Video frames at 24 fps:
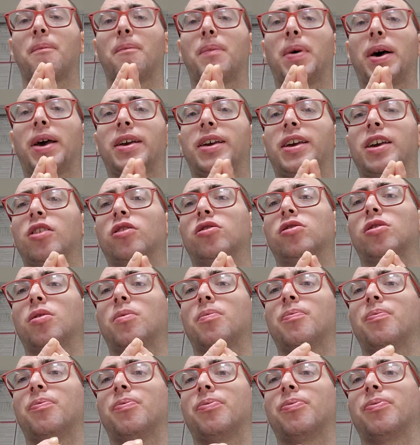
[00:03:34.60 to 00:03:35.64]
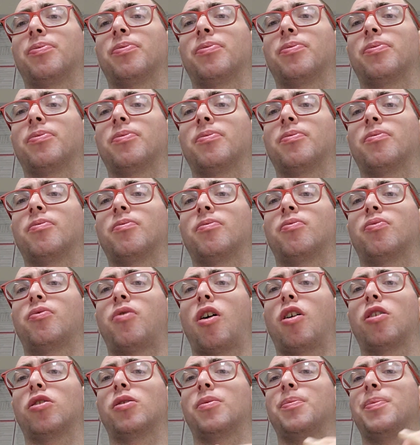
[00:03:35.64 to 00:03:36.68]
But here's the
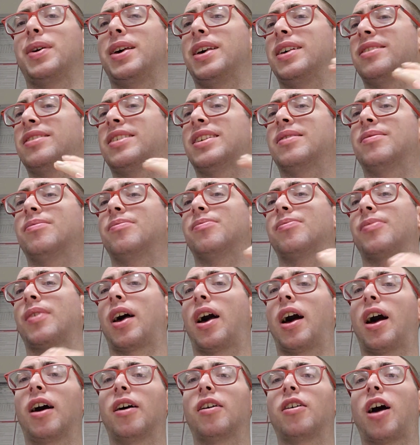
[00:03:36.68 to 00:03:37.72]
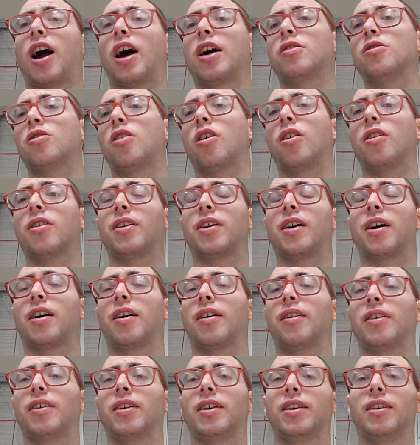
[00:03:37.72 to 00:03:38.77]
problem: is it? I I
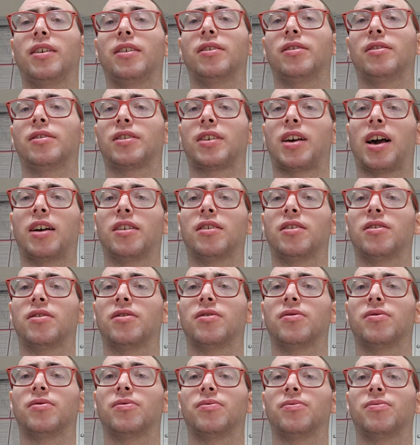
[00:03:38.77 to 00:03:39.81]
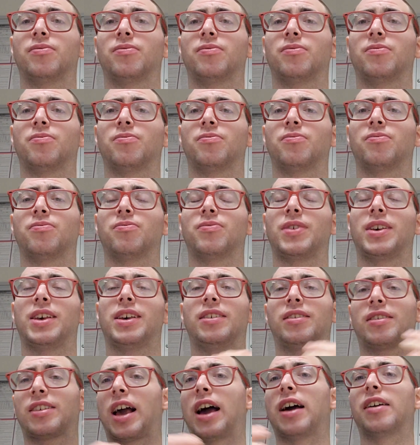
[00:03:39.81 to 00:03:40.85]
know it's kind of
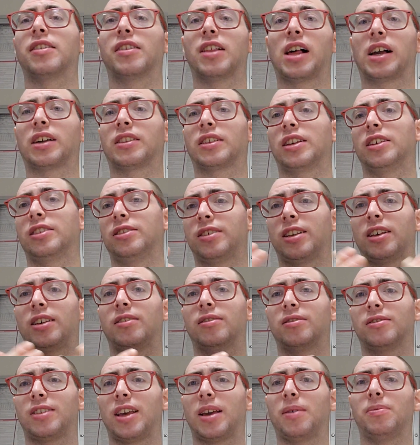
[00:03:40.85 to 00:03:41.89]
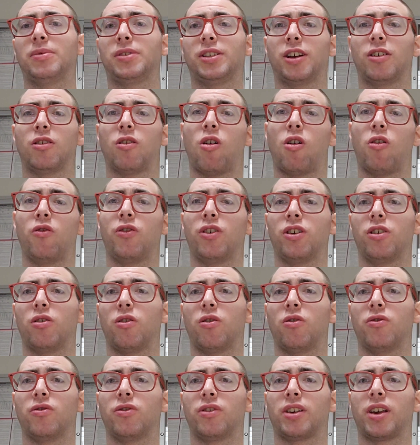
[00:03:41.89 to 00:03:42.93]
it's kind of like the same same shit over and
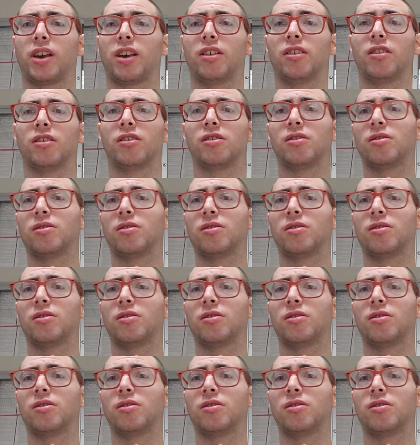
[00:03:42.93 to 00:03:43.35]
over again.